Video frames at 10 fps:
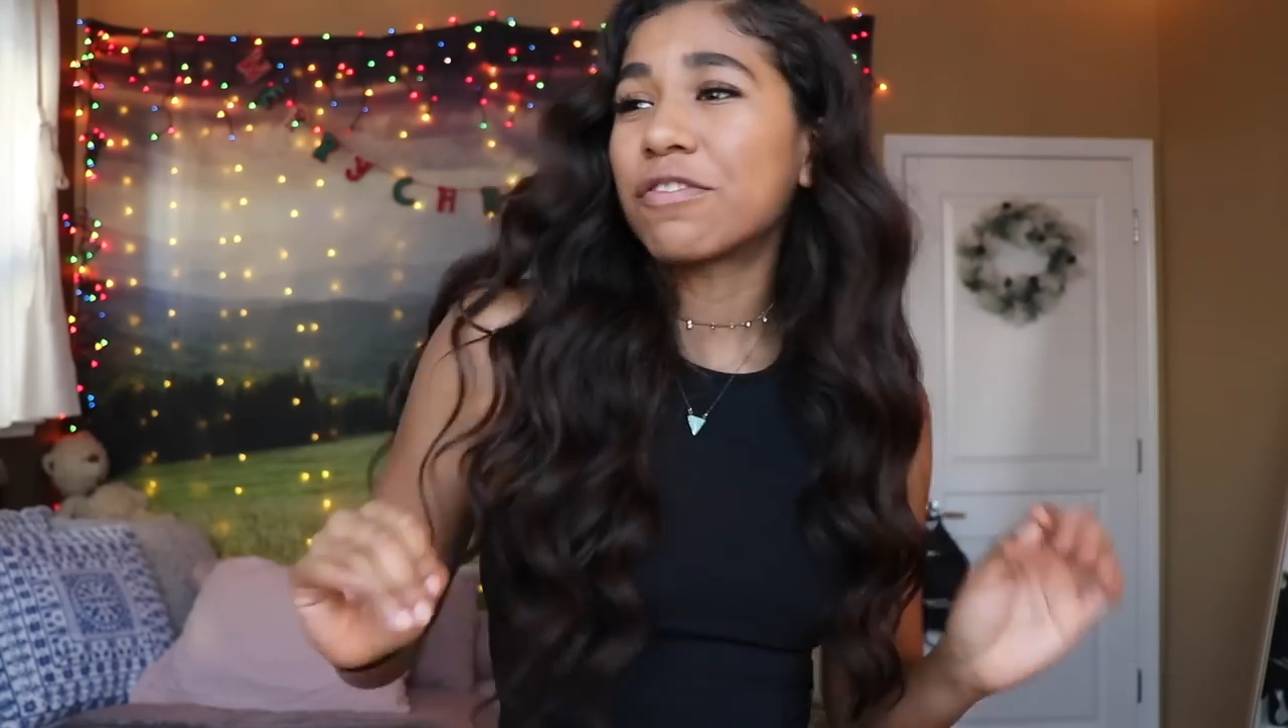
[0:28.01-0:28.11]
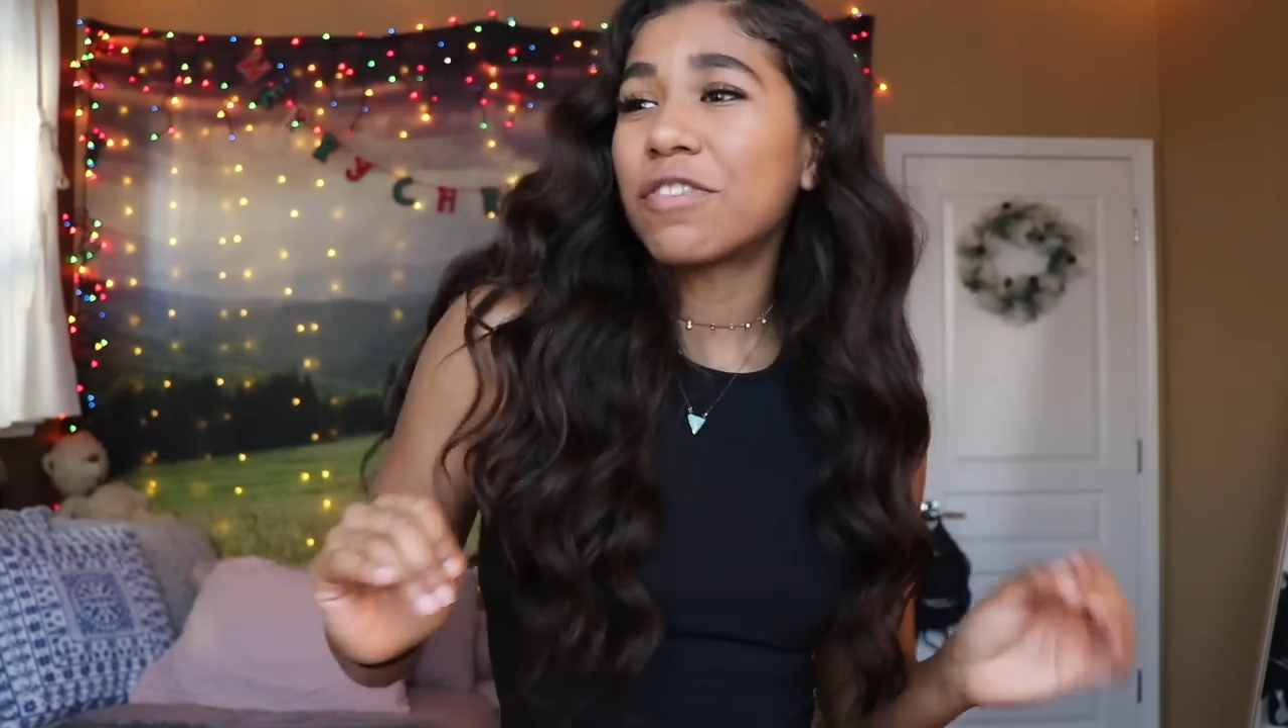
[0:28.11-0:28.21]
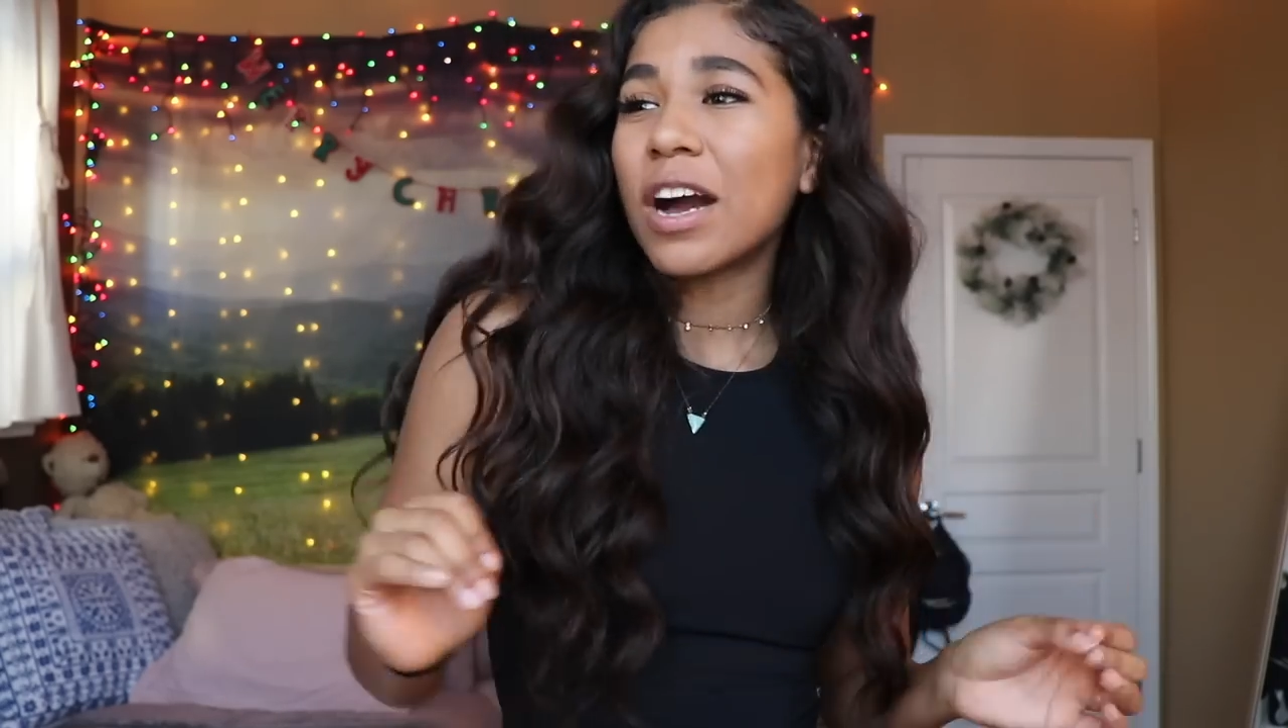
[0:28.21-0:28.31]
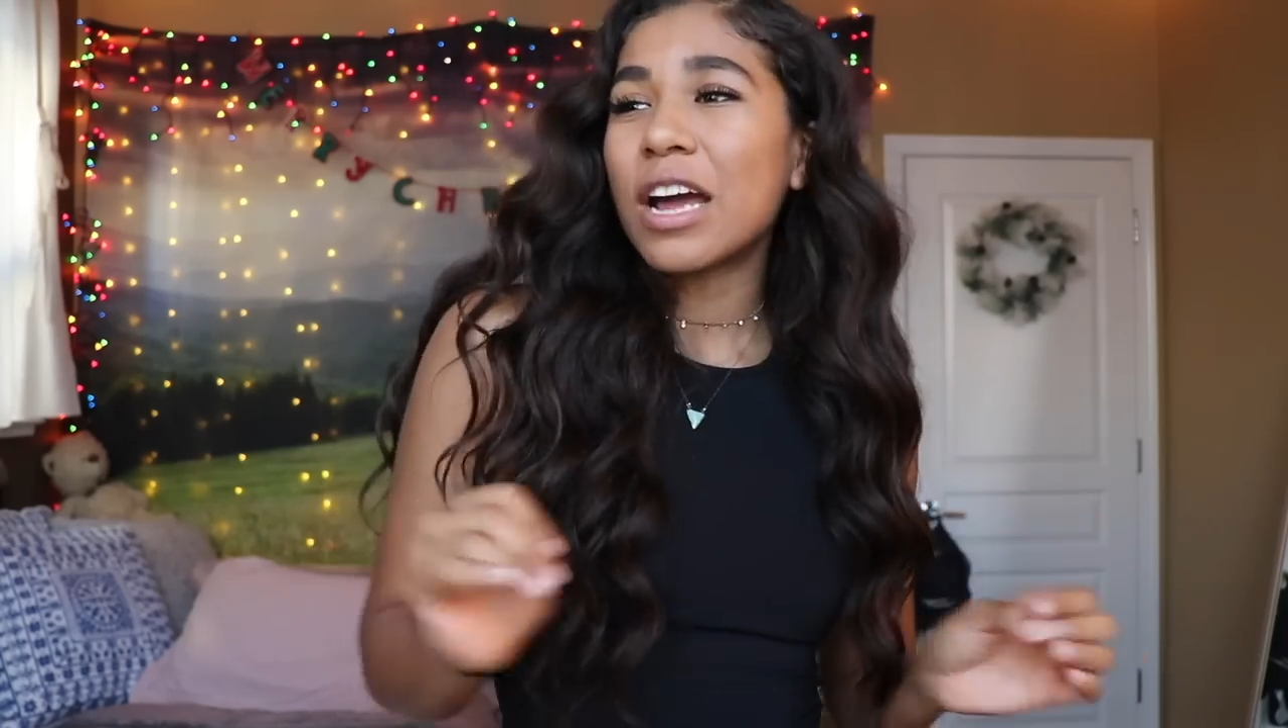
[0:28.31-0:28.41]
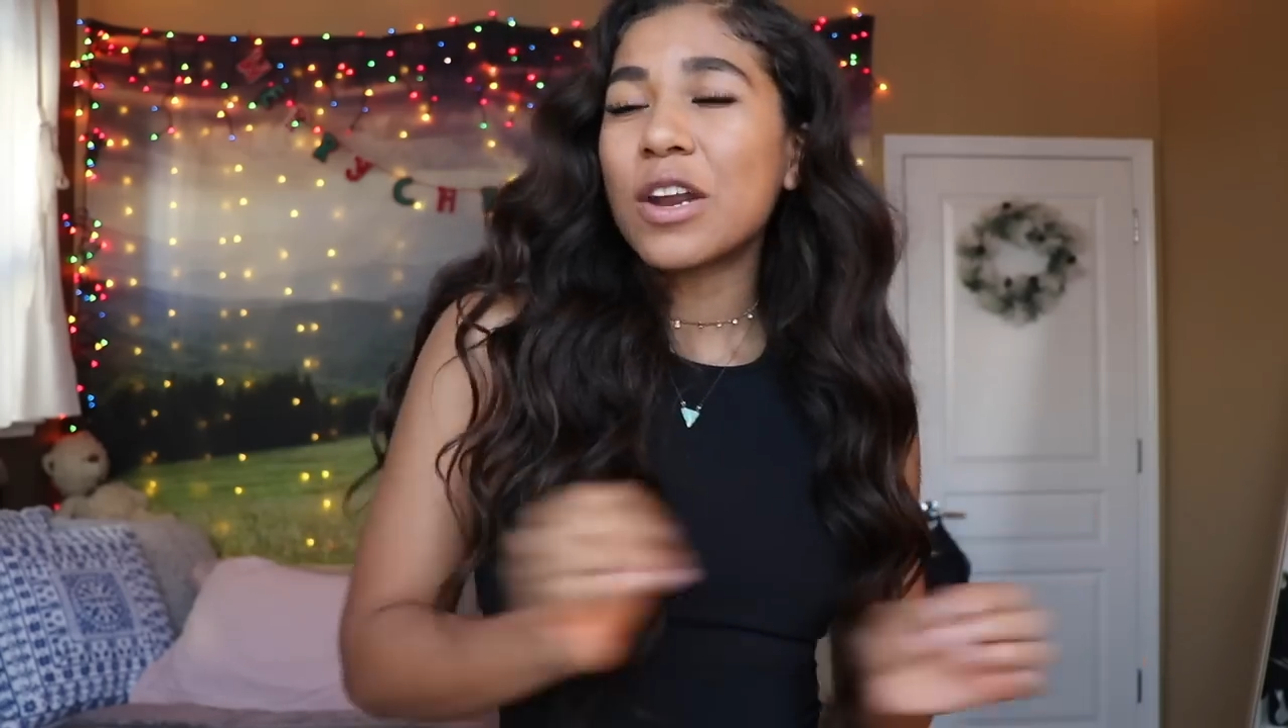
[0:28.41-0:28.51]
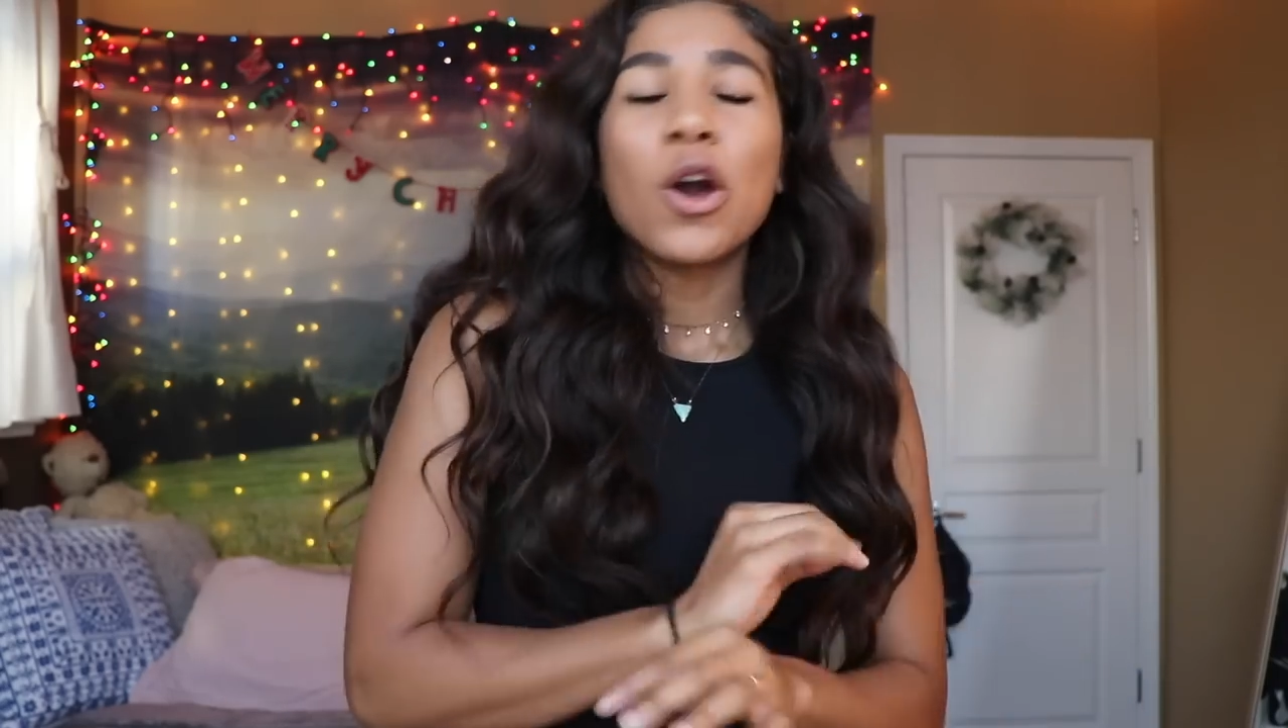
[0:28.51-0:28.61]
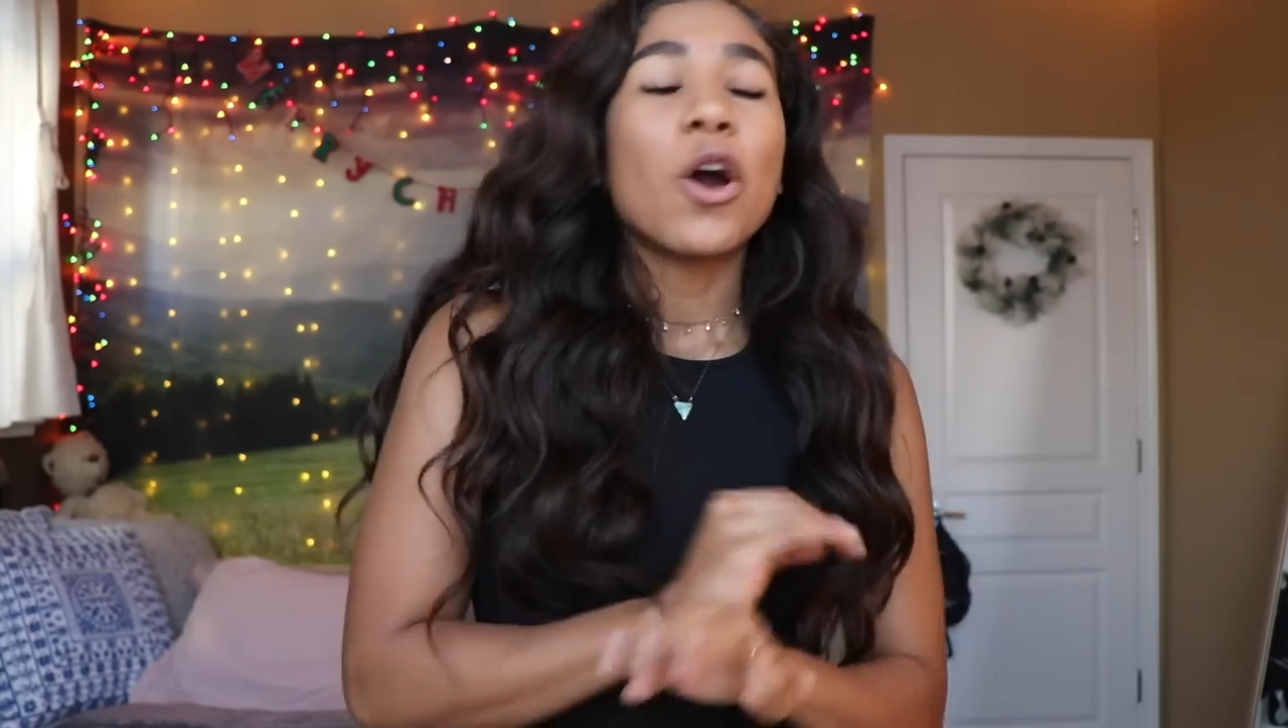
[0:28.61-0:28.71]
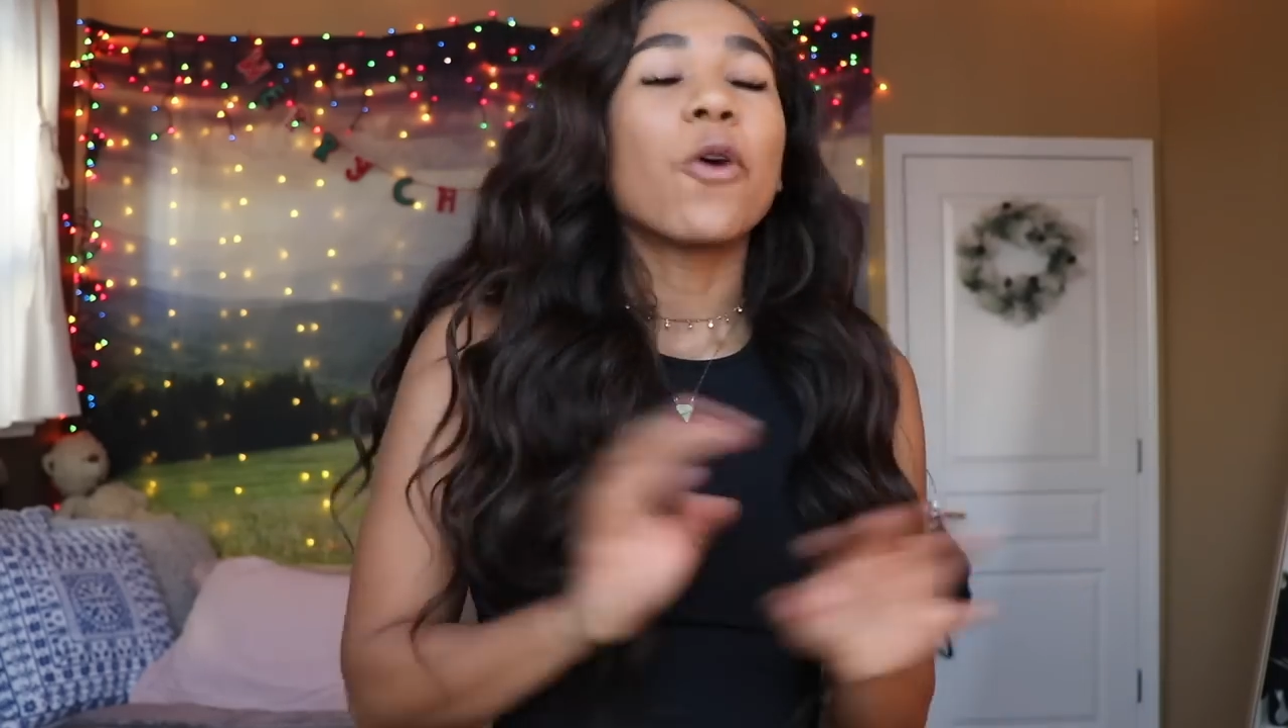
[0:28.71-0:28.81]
fun,